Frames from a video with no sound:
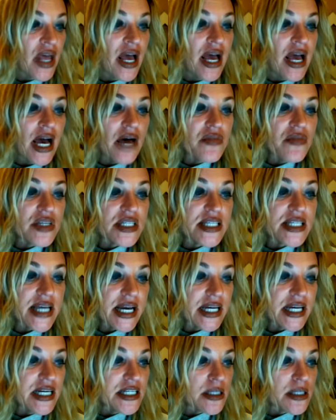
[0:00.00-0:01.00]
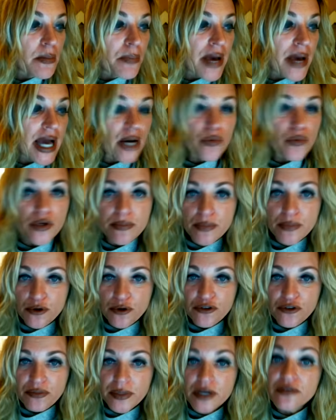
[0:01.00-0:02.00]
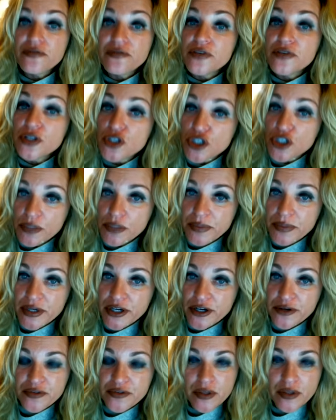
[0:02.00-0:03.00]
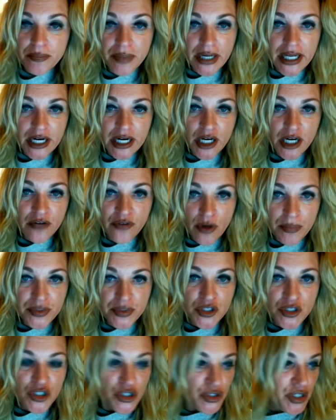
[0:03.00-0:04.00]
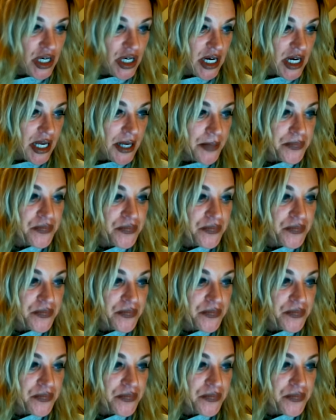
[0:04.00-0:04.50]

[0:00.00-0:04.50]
And the second is a backward movement for Jupiter, the planet of opportunity.